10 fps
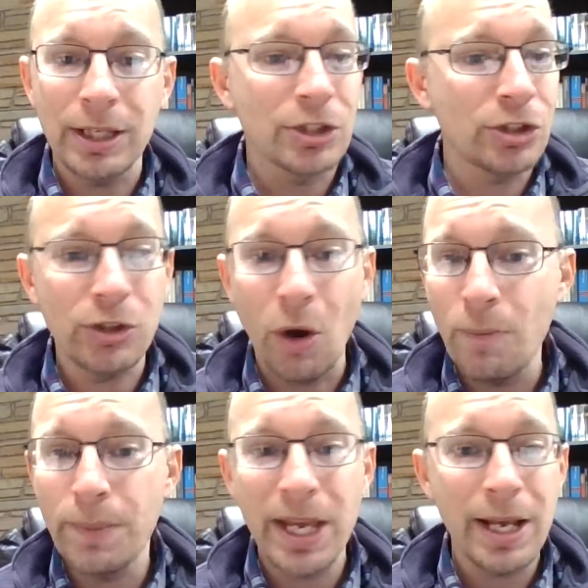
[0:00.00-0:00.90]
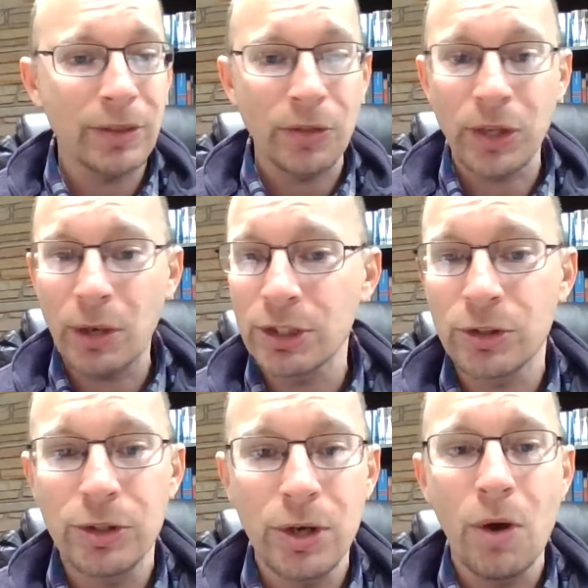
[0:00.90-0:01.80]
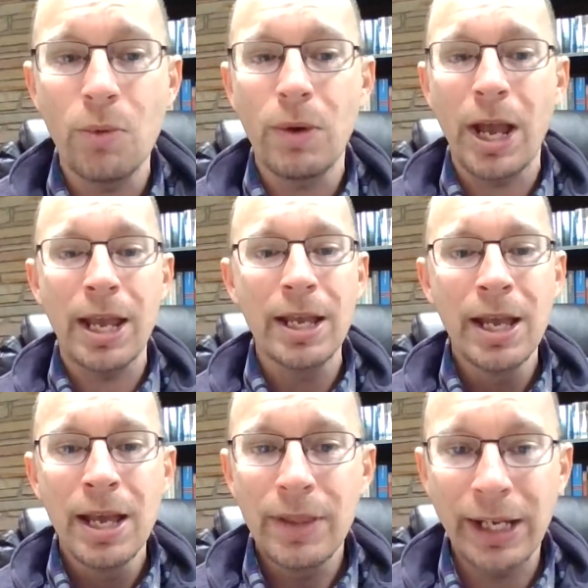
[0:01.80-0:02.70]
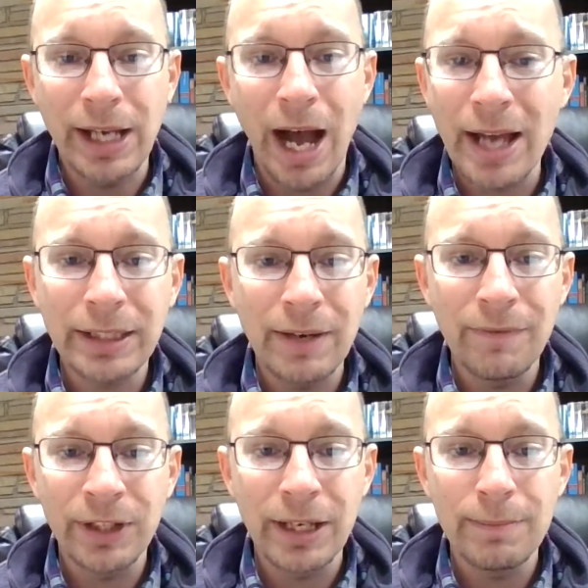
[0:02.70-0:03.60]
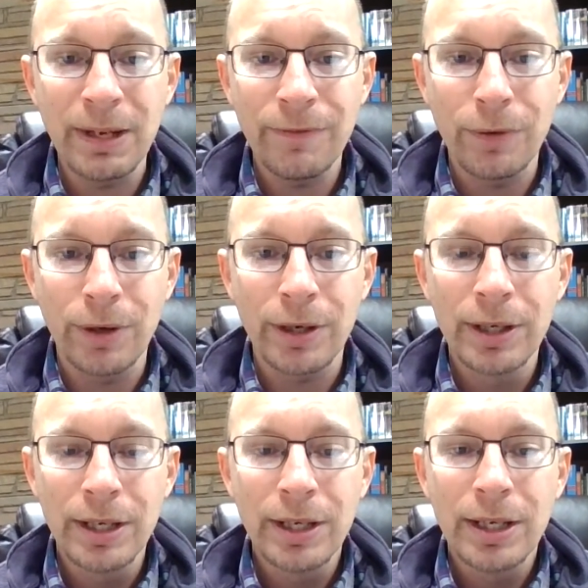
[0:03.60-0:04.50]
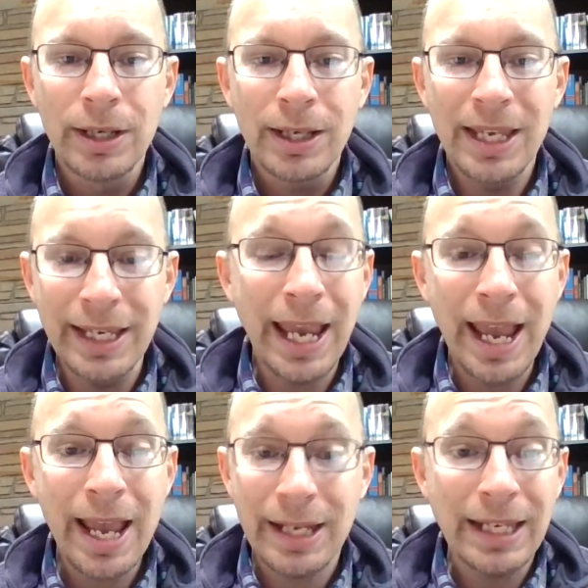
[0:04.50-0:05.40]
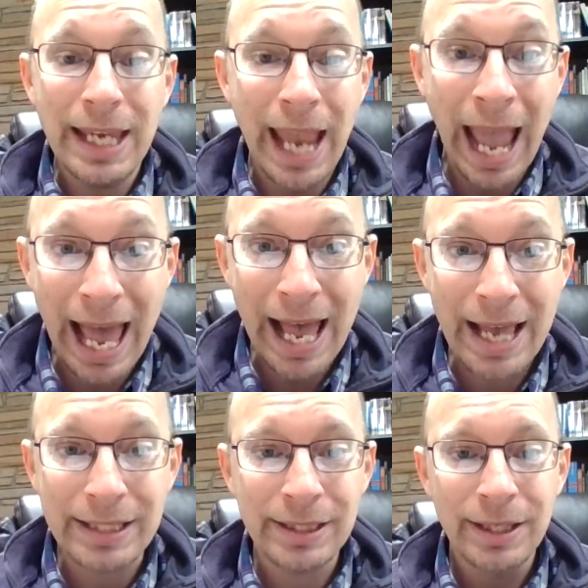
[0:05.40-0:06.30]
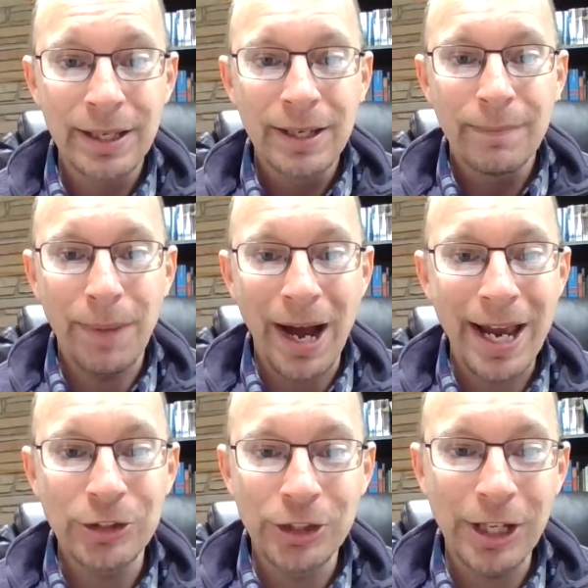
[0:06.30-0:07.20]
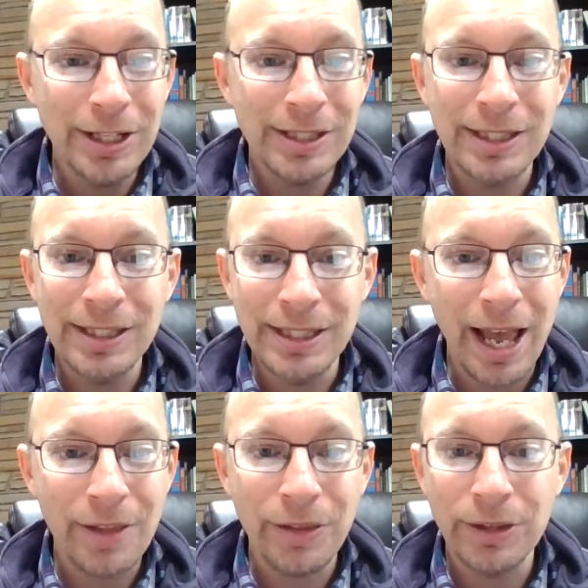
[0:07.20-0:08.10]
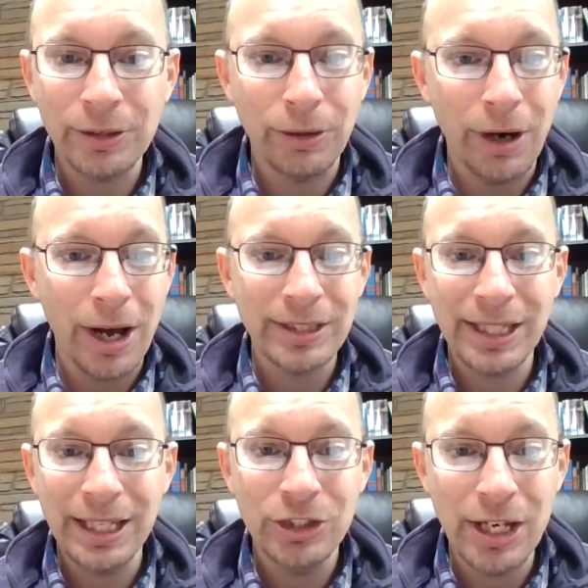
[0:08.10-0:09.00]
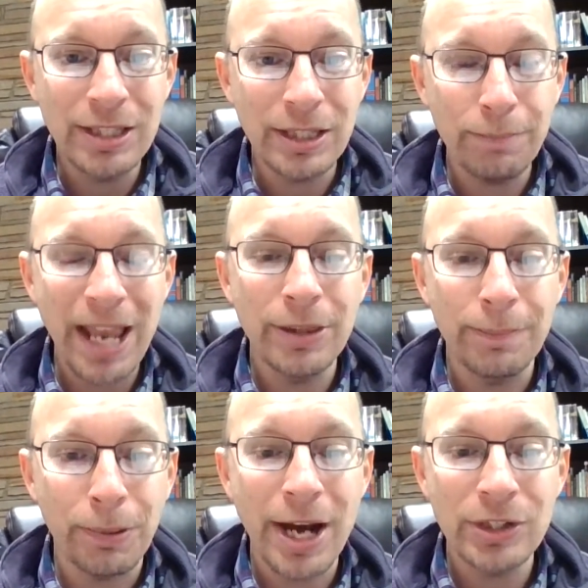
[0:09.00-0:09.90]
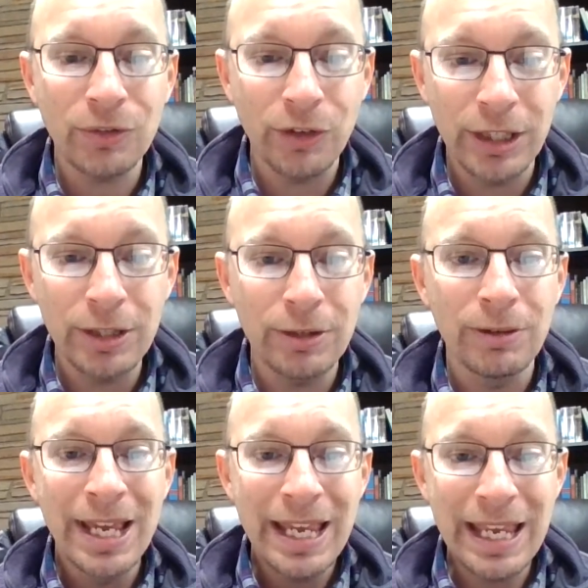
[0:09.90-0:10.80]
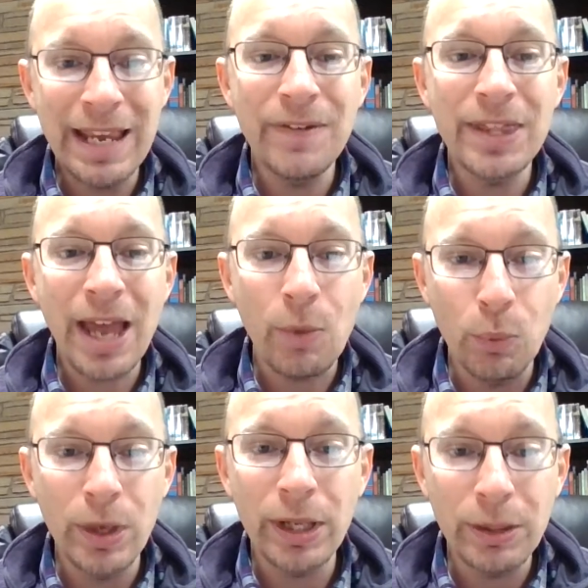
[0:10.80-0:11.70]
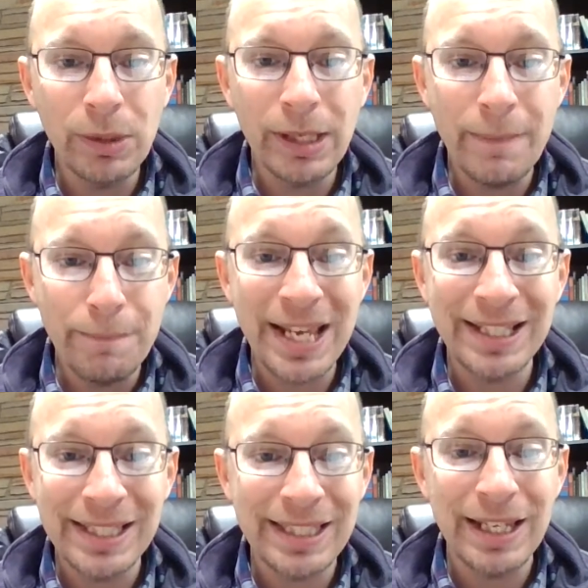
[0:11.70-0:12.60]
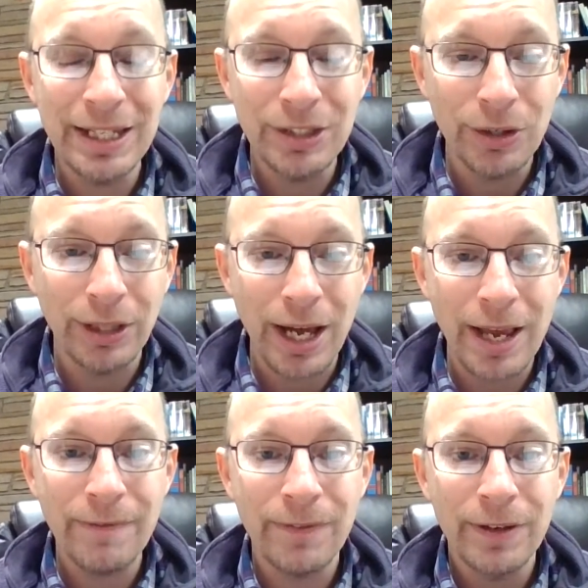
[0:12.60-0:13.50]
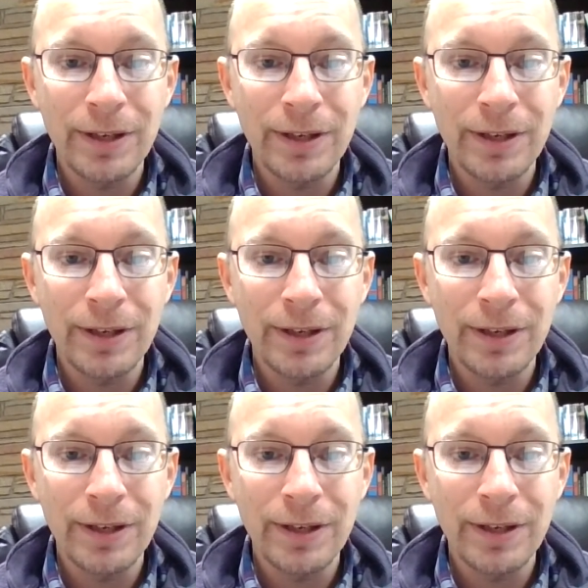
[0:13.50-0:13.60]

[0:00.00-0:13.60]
is so big that there was no way that God can forgive me for. He can, and he has. By Jesus' death on the cross, Jesus paid the price for you. Even that really, really big sin in your life,